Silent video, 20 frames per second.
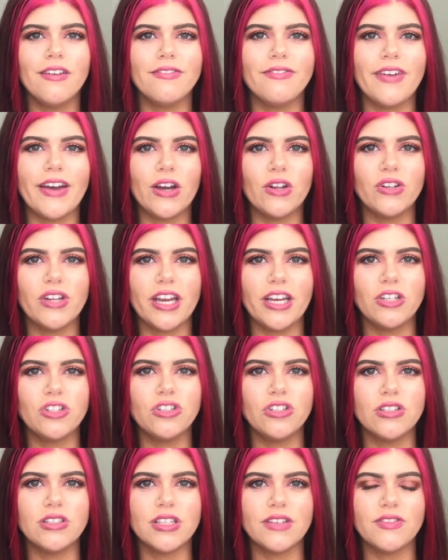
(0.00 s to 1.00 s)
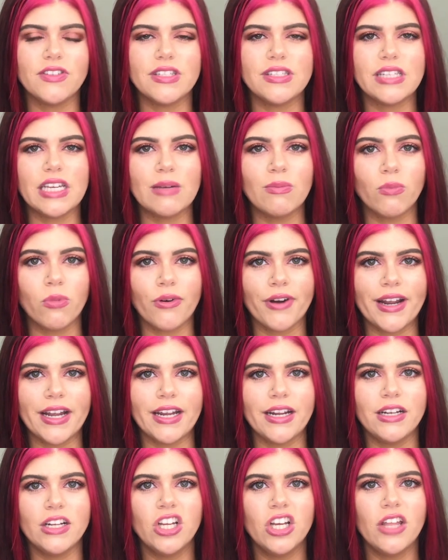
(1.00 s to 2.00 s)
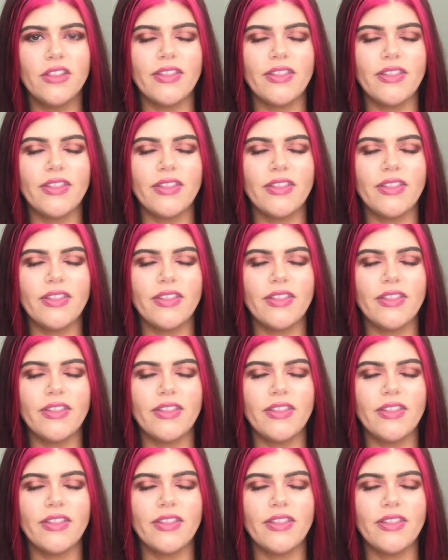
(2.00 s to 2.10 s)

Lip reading: foundations of the same brand.